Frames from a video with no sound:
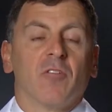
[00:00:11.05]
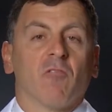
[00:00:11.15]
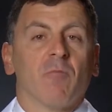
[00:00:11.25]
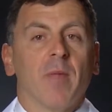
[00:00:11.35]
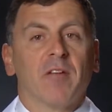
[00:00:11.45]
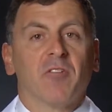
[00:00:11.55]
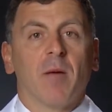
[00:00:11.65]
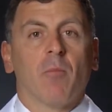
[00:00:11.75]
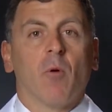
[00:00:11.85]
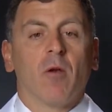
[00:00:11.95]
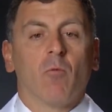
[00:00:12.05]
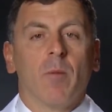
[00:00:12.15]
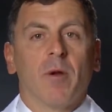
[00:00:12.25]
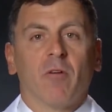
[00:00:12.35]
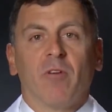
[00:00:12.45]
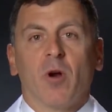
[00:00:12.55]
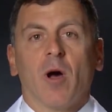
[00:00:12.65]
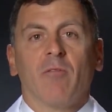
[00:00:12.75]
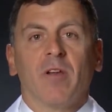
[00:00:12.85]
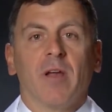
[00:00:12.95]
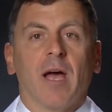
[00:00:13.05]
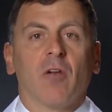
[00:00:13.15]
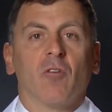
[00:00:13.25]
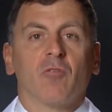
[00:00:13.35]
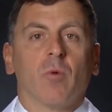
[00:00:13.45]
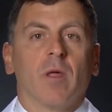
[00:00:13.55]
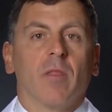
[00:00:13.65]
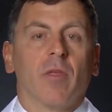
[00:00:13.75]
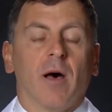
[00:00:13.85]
So from that standpoint, women are very often diagnosed with